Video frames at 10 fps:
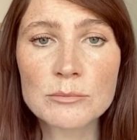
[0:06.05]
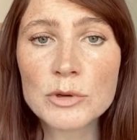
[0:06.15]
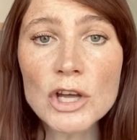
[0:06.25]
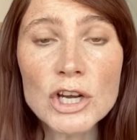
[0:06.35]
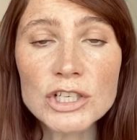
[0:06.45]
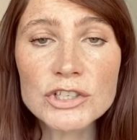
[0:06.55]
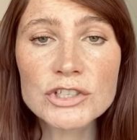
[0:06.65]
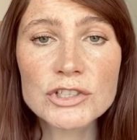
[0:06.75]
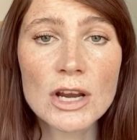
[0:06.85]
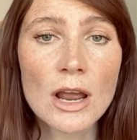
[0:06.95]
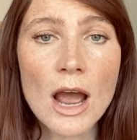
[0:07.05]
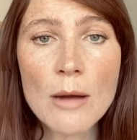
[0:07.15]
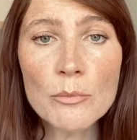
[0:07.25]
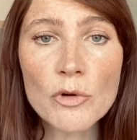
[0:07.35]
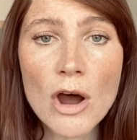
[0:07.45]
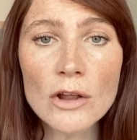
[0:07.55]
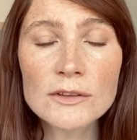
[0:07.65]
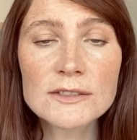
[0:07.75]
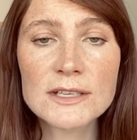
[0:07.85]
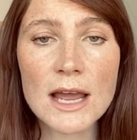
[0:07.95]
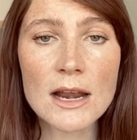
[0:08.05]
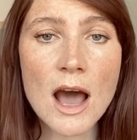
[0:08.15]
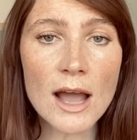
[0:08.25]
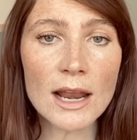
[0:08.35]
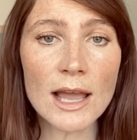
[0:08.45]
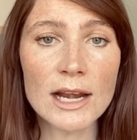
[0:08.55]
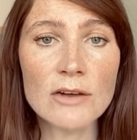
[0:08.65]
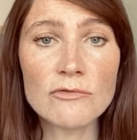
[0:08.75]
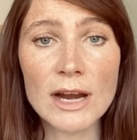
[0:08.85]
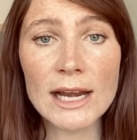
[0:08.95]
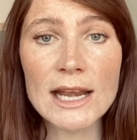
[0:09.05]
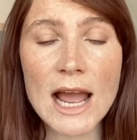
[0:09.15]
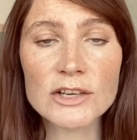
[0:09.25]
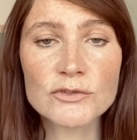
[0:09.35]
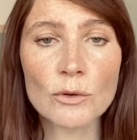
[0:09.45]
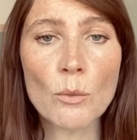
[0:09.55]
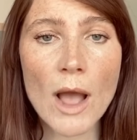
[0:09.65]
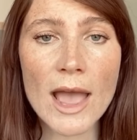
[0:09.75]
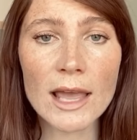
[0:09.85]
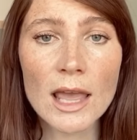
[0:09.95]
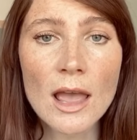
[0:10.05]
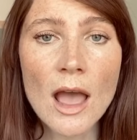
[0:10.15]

blush and bronze and highlight in a really natural way.